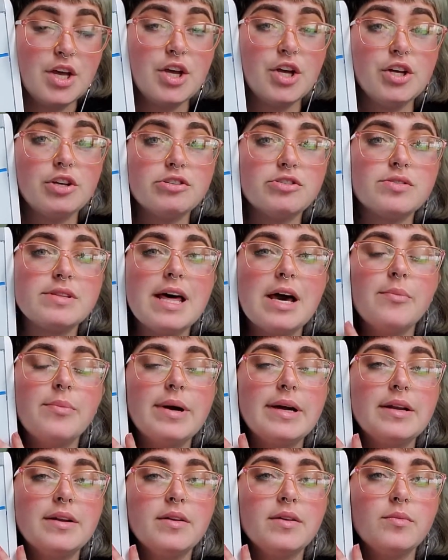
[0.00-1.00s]
so that
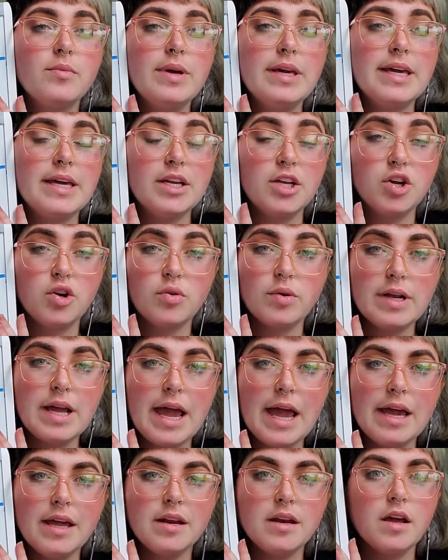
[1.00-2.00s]
way we can
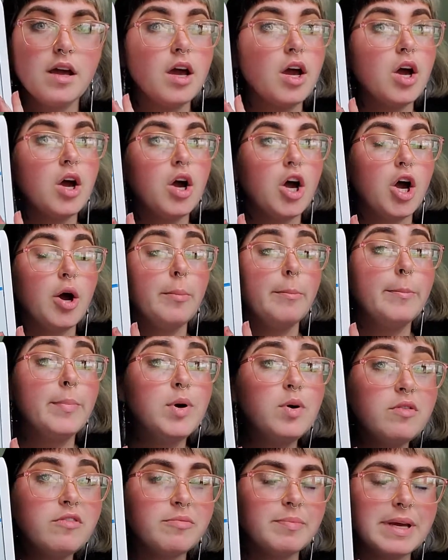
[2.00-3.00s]
create
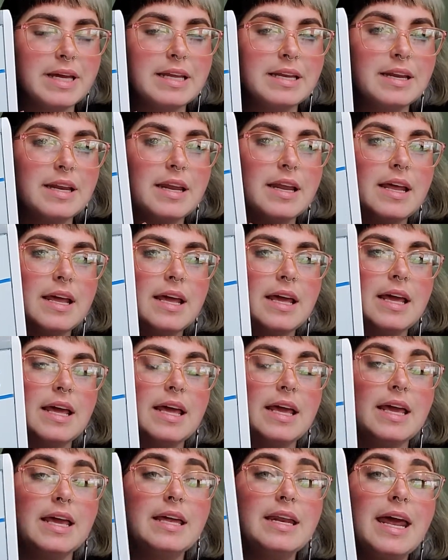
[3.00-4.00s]
movement
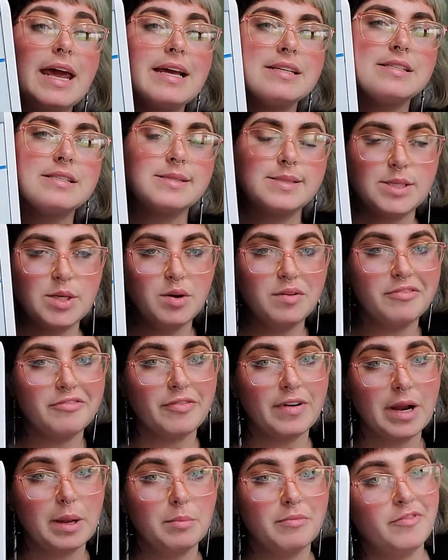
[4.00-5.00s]
in a still
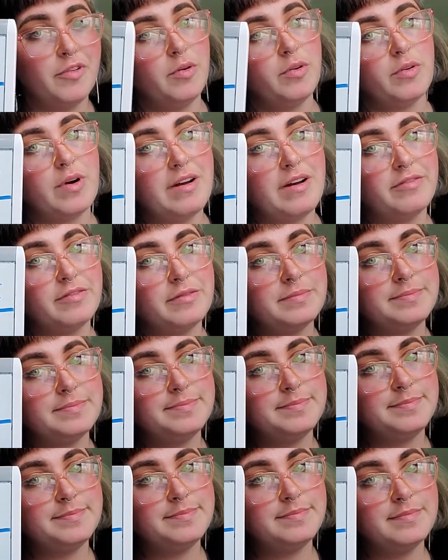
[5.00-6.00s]
frame photograph.
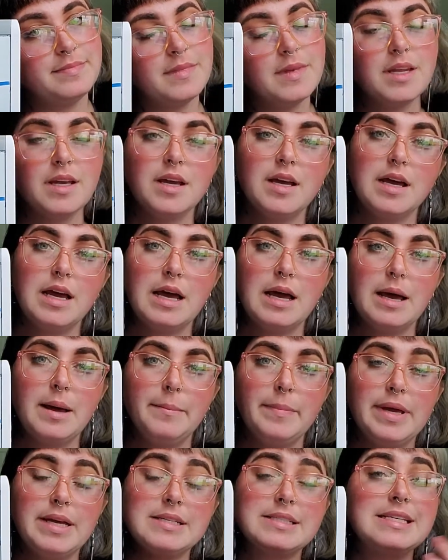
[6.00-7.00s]

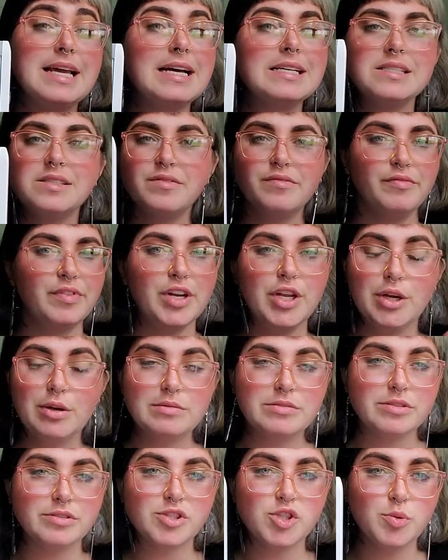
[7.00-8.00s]
Because yes, videos
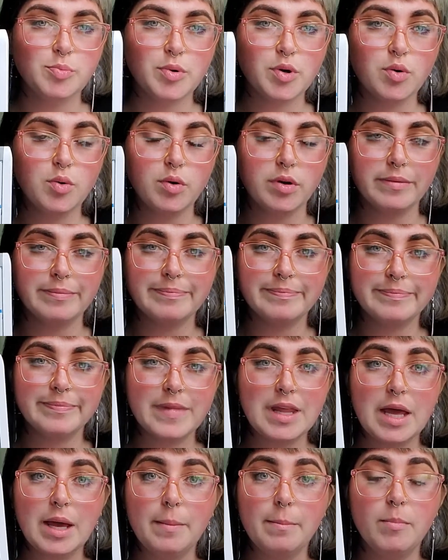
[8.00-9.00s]
are super cool,
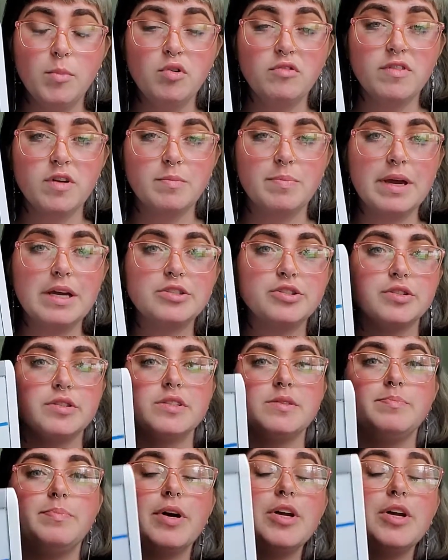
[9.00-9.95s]
moving pictures, but